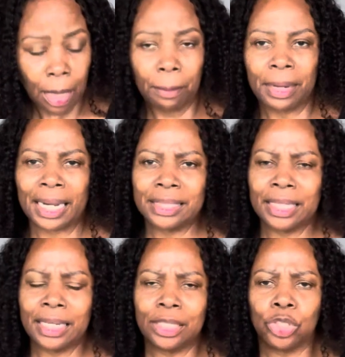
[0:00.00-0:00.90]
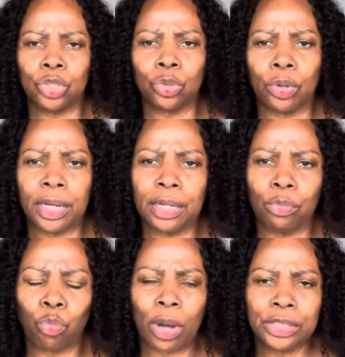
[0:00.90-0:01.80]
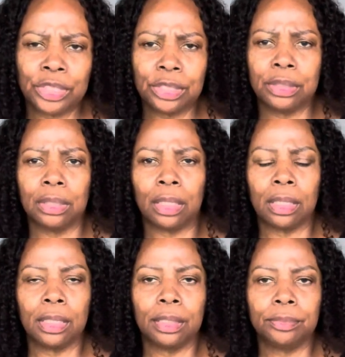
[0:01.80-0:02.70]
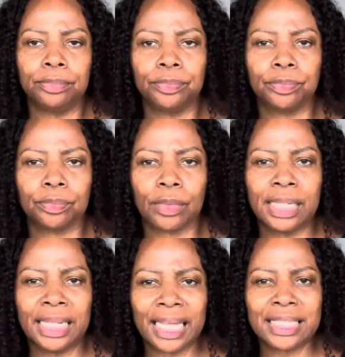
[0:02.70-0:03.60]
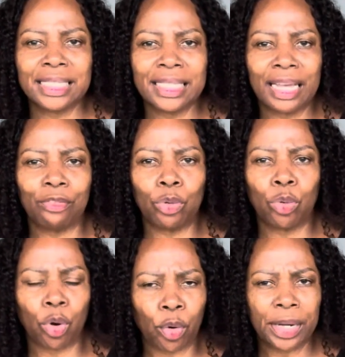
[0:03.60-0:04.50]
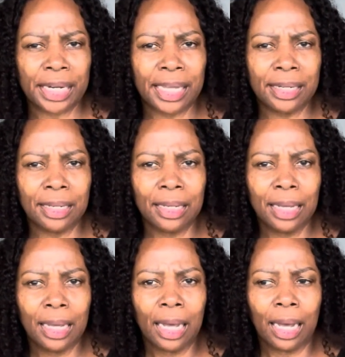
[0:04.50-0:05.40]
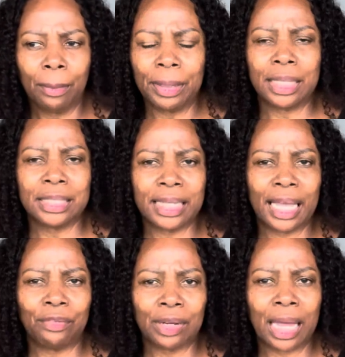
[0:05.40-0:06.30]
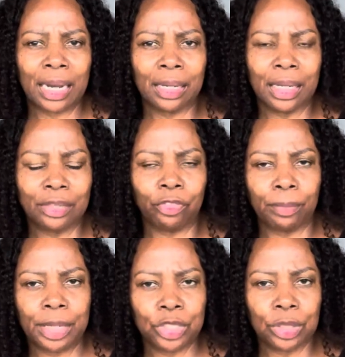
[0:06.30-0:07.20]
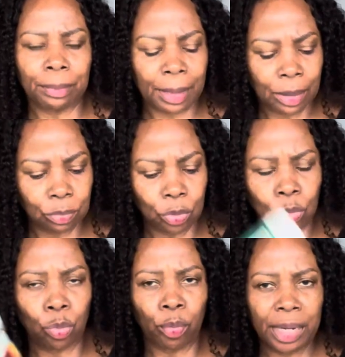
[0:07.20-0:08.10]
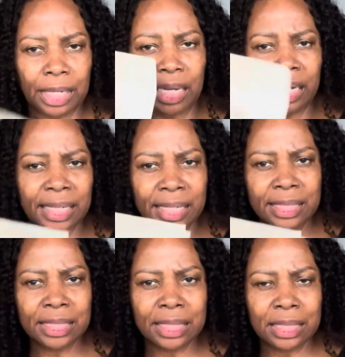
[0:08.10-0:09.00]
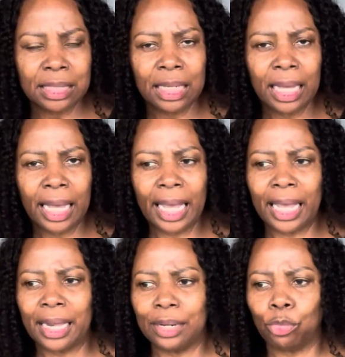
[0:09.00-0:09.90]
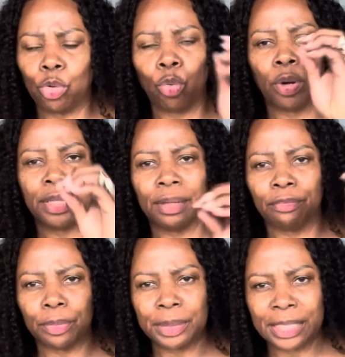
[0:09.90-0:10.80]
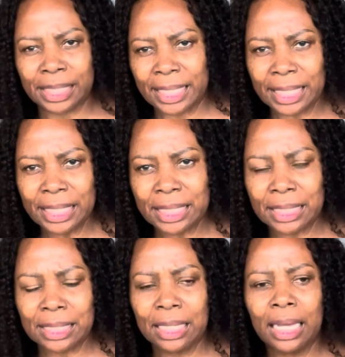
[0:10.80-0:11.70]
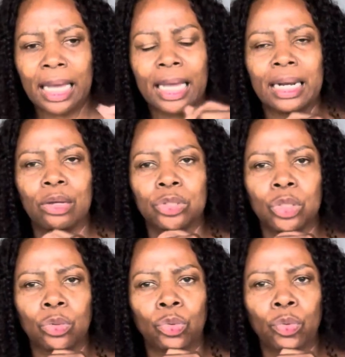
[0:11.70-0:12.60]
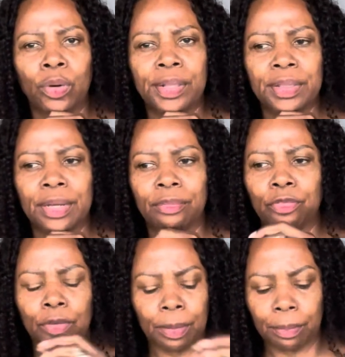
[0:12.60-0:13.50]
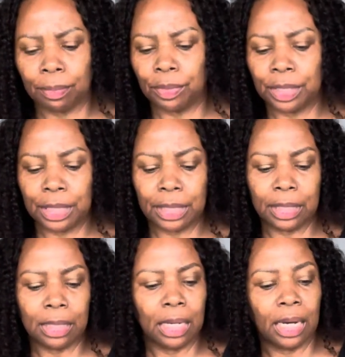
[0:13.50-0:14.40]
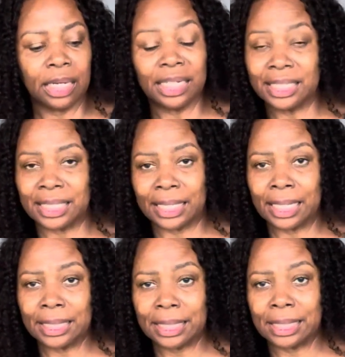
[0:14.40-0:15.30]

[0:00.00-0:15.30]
But I did enjoy watching Next Level Gardening, because he gave a lot of information about growing onions and growing them from seeds, and also growing them from the onion sets